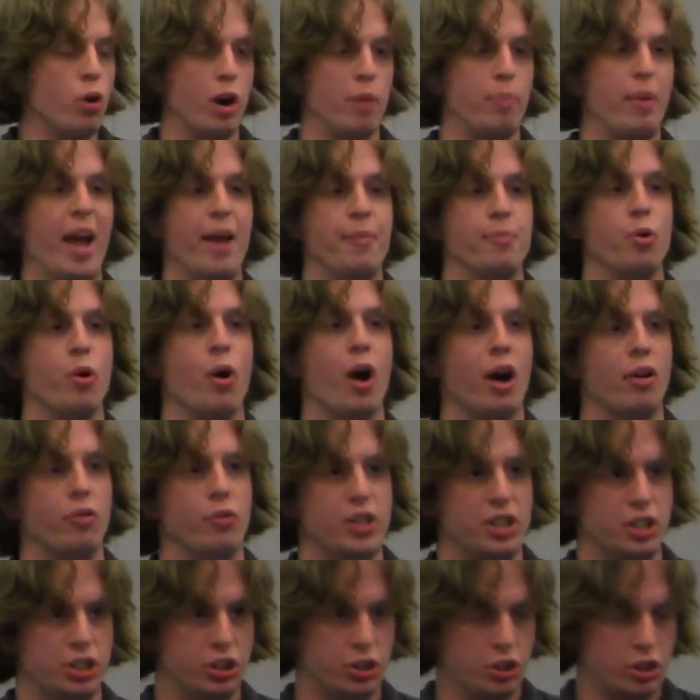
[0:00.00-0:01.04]
paper on,
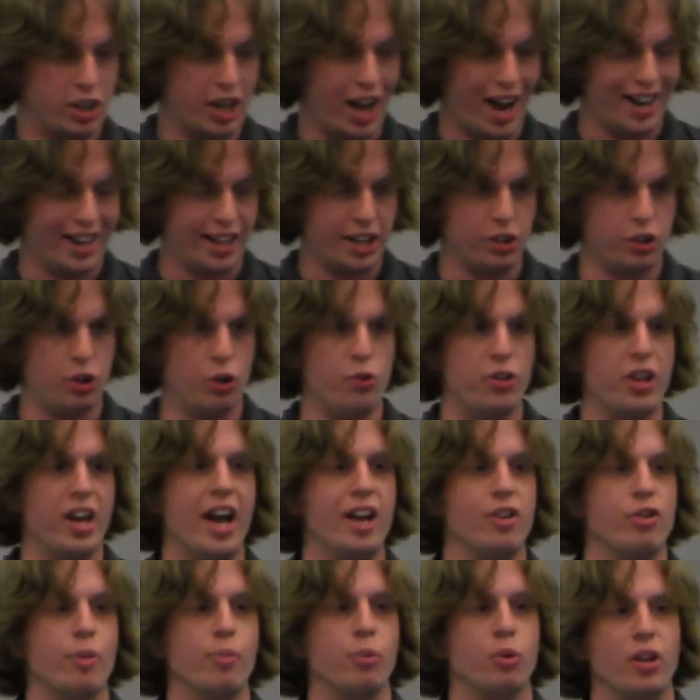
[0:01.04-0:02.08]
which got into the
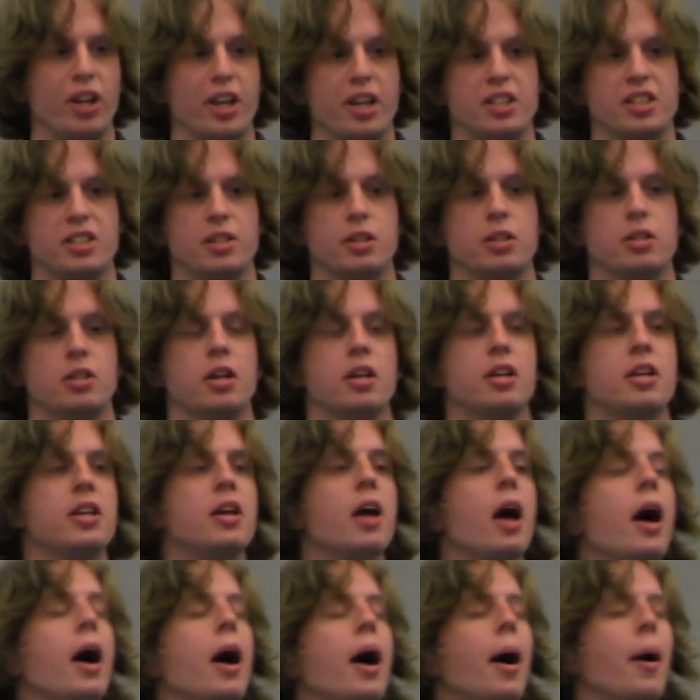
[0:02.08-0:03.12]
IEEE's
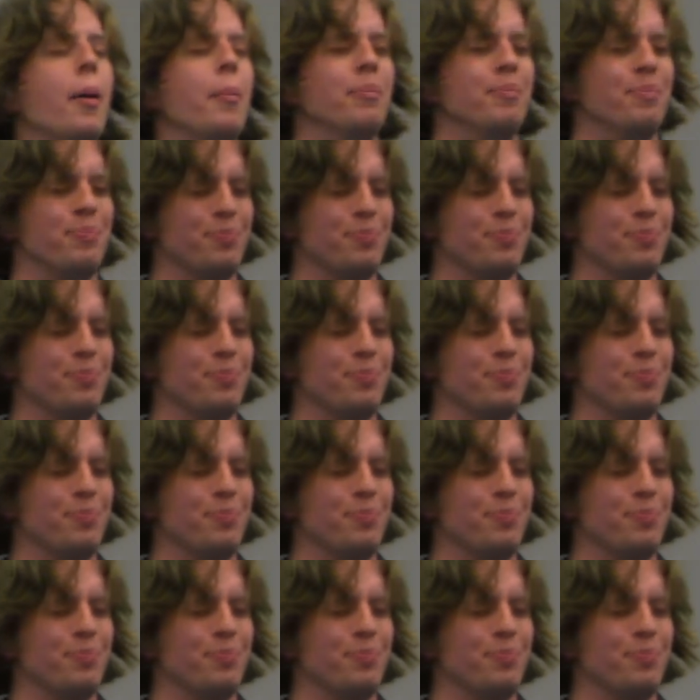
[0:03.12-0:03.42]
um,